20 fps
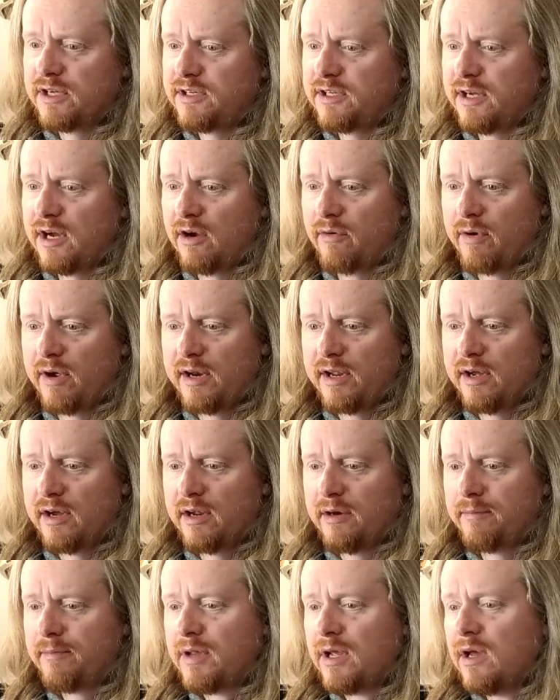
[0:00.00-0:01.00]
ATI
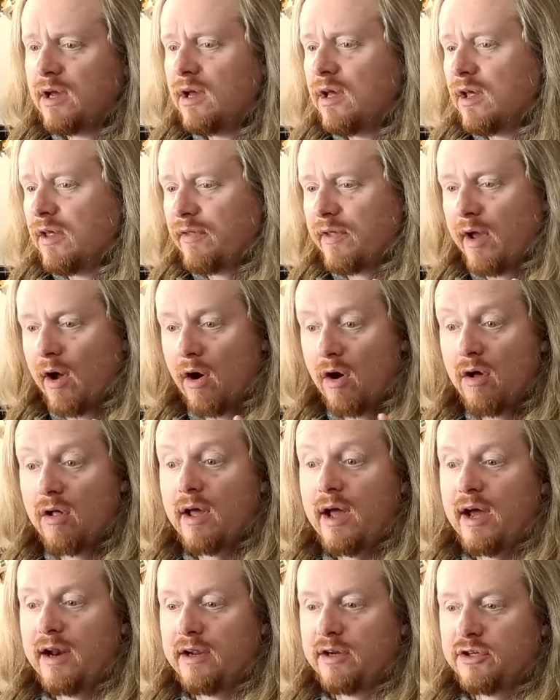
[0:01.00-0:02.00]
Radeon, they all
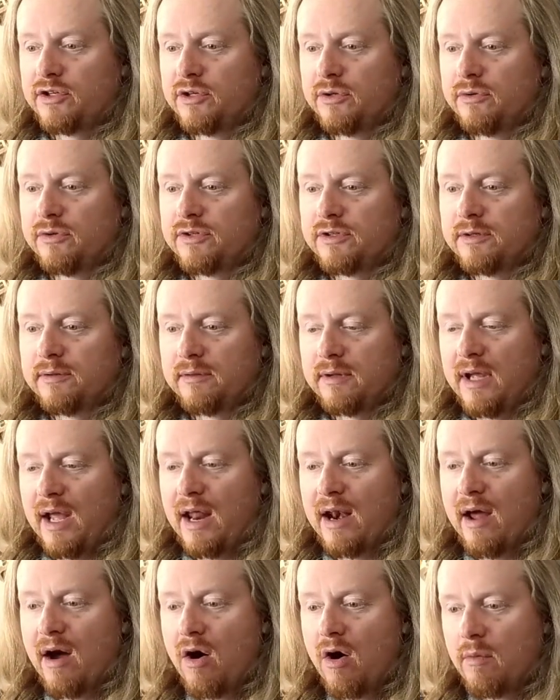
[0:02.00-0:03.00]
had issues,
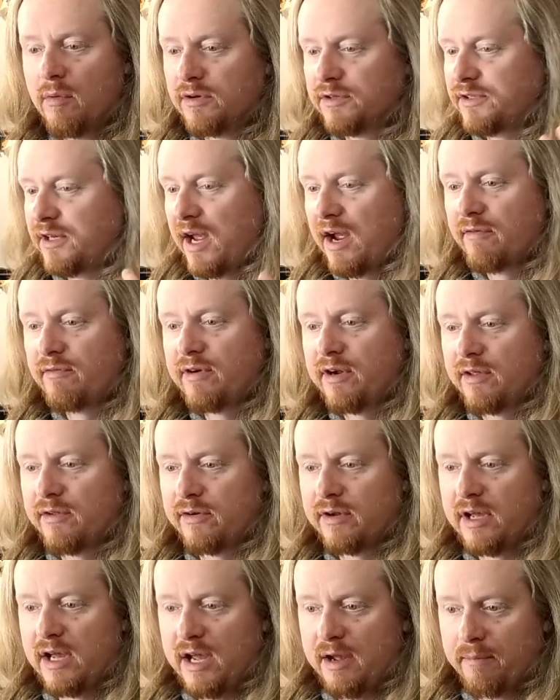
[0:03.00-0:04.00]
and almost every other
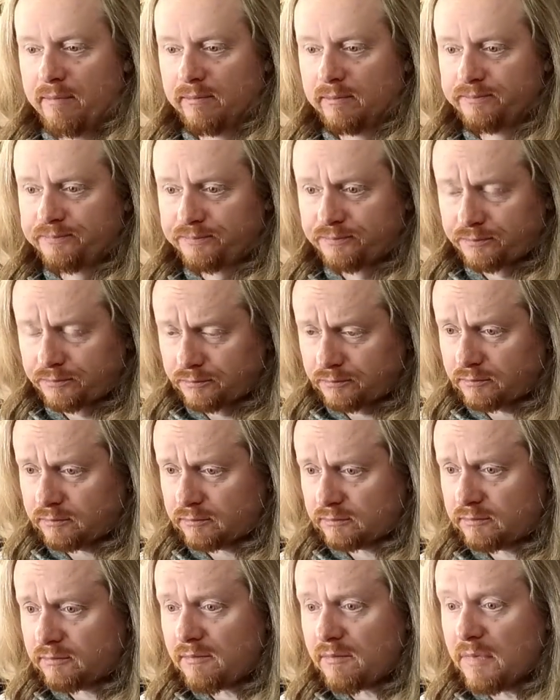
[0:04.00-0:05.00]
game.
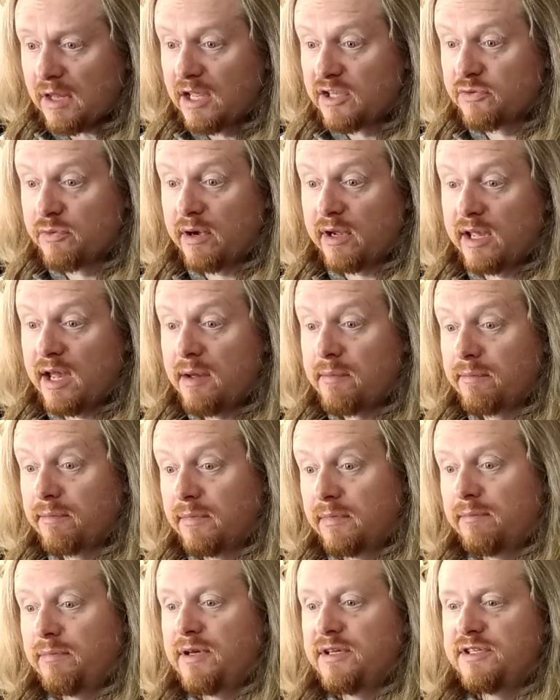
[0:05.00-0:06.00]
That's what kept
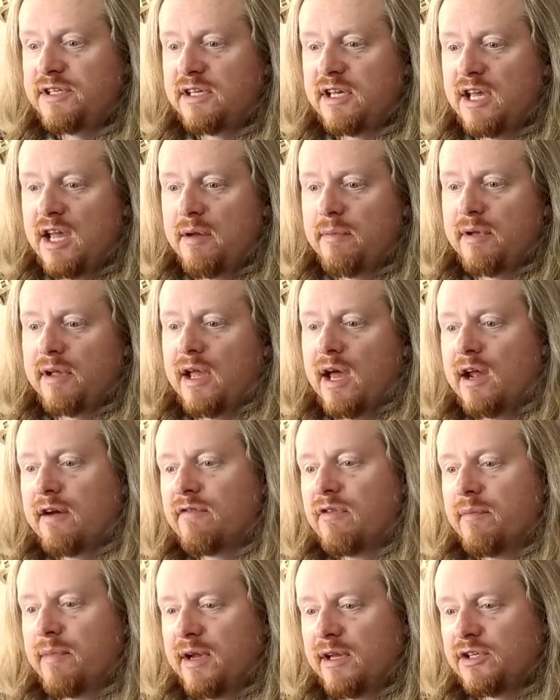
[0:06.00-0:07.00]
PC gaming out of
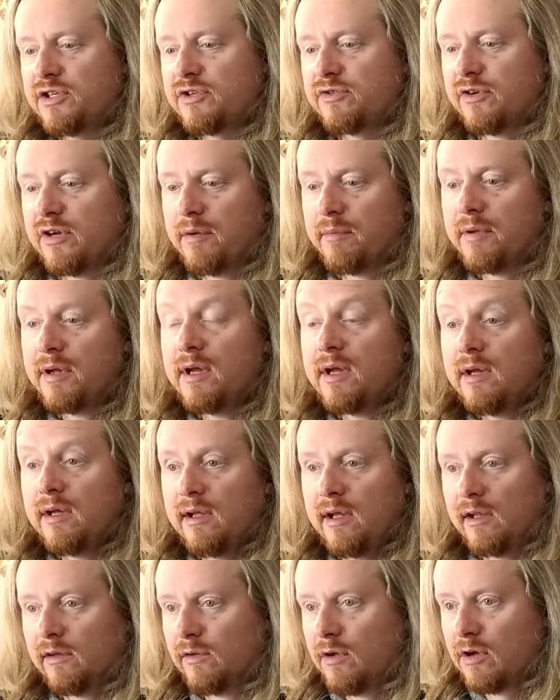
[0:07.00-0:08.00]
the mainstream
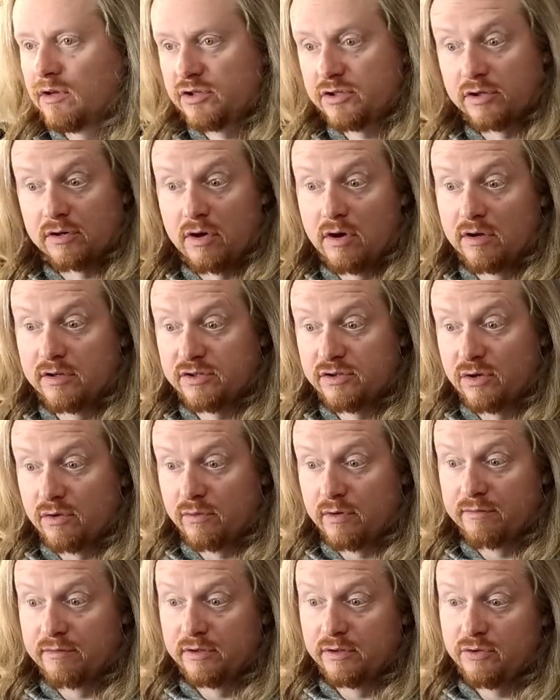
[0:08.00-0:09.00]
and launched the console
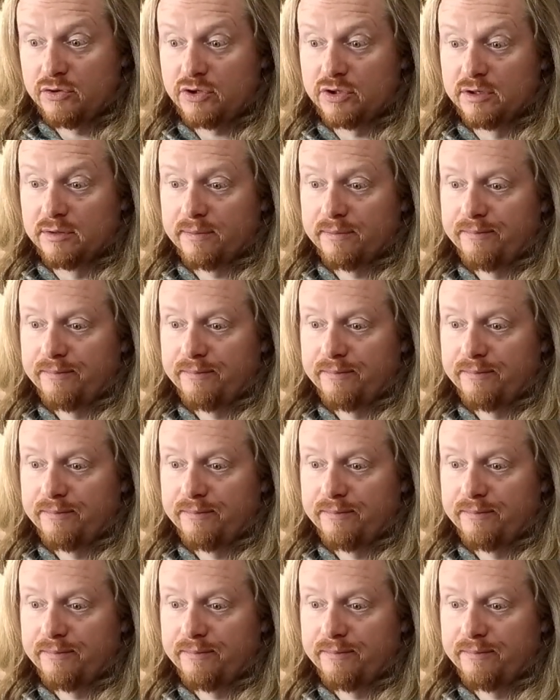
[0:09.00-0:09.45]
revolution.